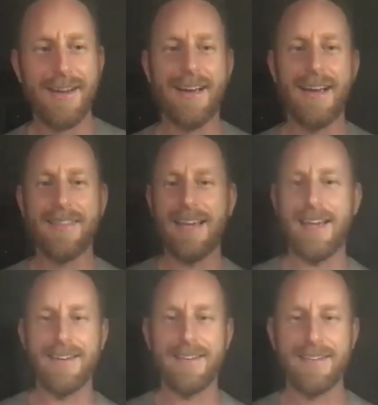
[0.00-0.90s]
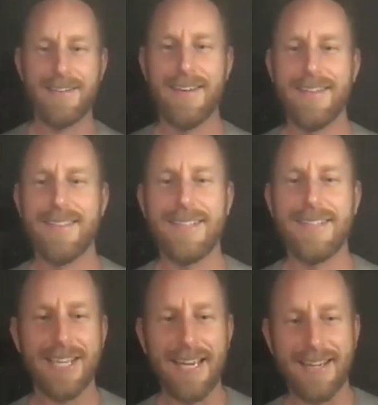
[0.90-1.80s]
and then
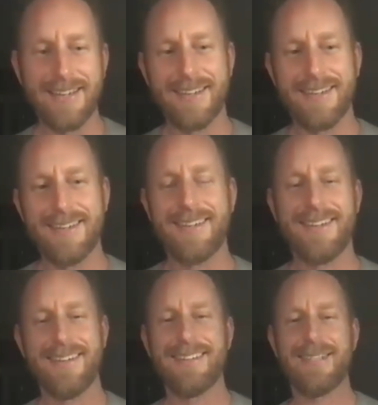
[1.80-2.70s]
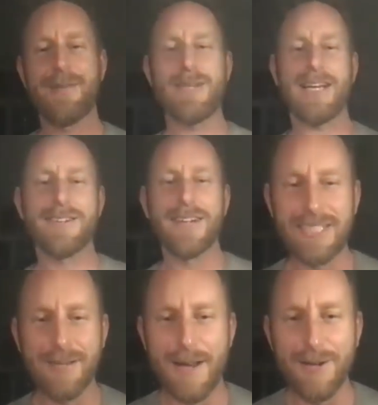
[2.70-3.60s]
there's like some
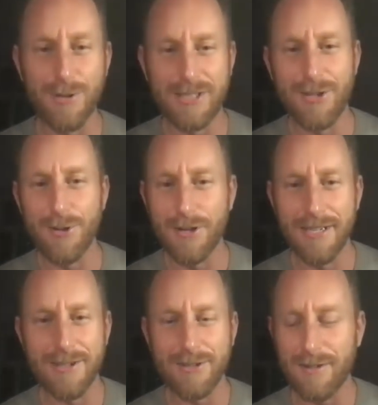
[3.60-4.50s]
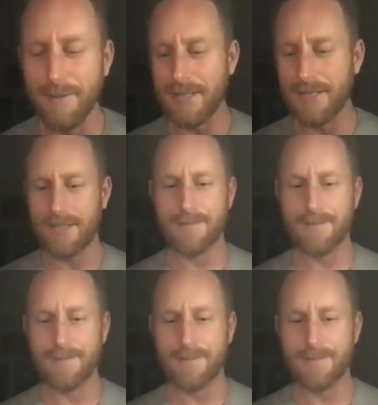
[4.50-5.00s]
declaration about who was cuter in those three minutes.